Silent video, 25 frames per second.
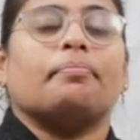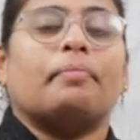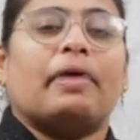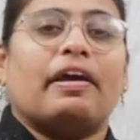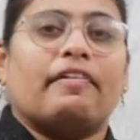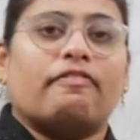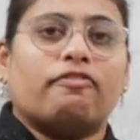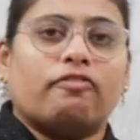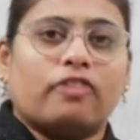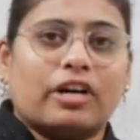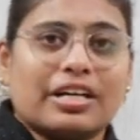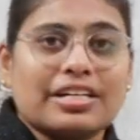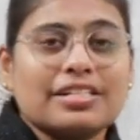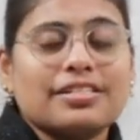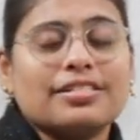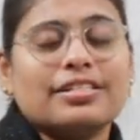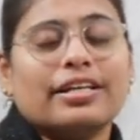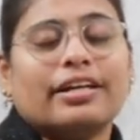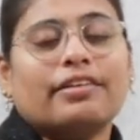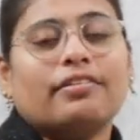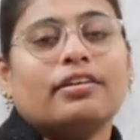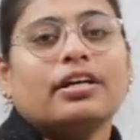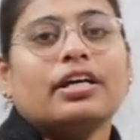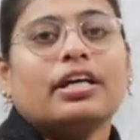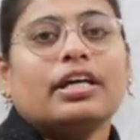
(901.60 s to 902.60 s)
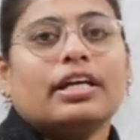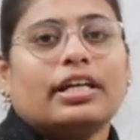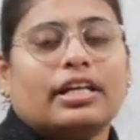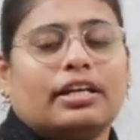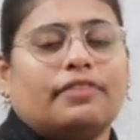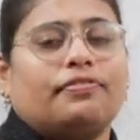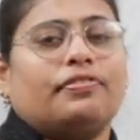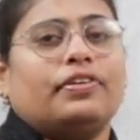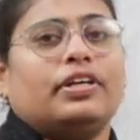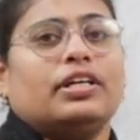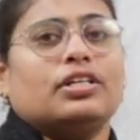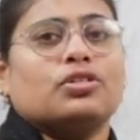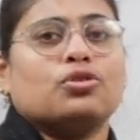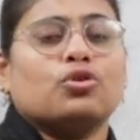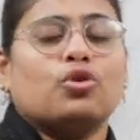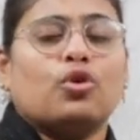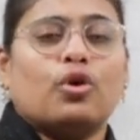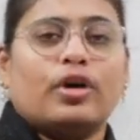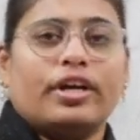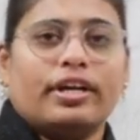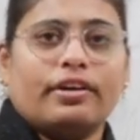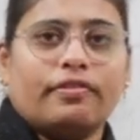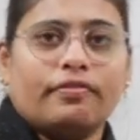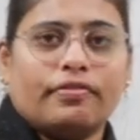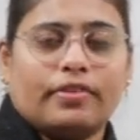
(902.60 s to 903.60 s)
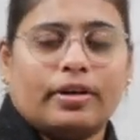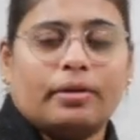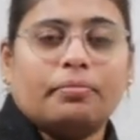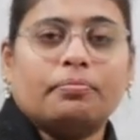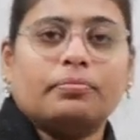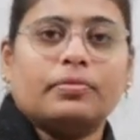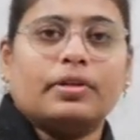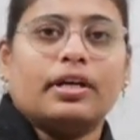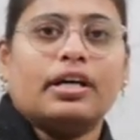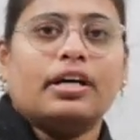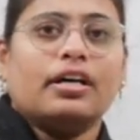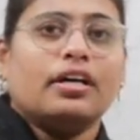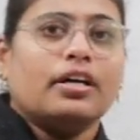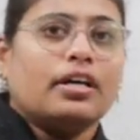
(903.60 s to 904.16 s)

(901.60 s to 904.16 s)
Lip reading: may worsen if he is going from the,